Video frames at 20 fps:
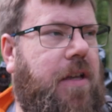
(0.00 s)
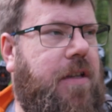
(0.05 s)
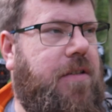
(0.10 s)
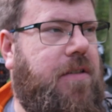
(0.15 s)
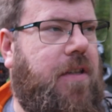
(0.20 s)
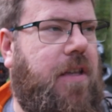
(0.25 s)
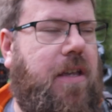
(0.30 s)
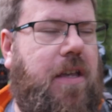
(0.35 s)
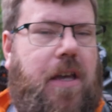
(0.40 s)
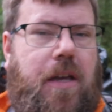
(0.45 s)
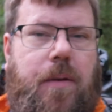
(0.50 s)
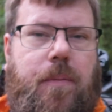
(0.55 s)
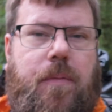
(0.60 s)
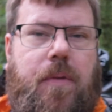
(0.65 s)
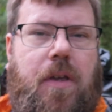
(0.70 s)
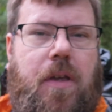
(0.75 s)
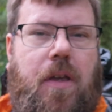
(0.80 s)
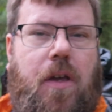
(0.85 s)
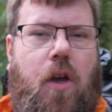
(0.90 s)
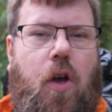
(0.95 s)
It's the
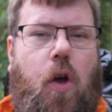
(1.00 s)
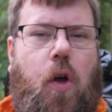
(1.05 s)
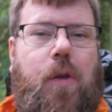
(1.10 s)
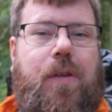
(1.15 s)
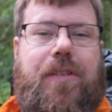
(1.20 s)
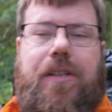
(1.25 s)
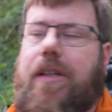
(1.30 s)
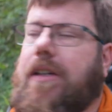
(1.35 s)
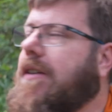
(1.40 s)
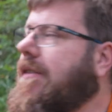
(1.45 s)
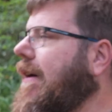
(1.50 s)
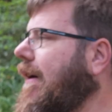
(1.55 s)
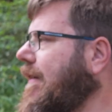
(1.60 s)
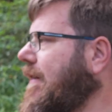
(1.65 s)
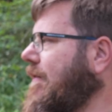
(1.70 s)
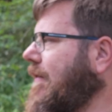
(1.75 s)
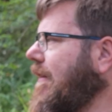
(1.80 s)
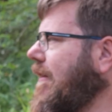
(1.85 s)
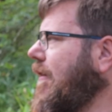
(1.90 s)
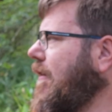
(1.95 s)
hunting ground,
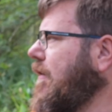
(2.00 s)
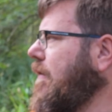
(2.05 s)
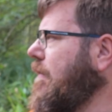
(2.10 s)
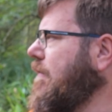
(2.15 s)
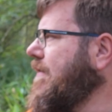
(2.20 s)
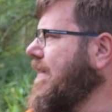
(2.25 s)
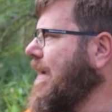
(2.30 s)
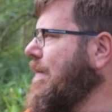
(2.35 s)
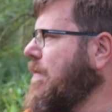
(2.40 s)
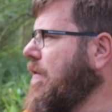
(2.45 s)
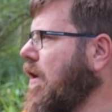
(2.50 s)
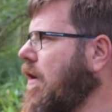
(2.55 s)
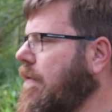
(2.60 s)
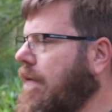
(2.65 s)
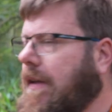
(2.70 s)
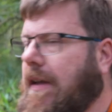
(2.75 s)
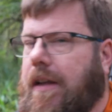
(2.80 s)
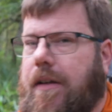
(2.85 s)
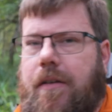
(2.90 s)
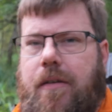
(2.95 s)
if you like, of Jamie
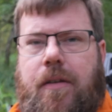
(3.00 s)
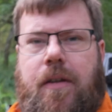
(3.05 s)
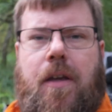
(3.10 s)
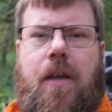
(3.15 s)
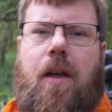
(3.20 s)
Overland.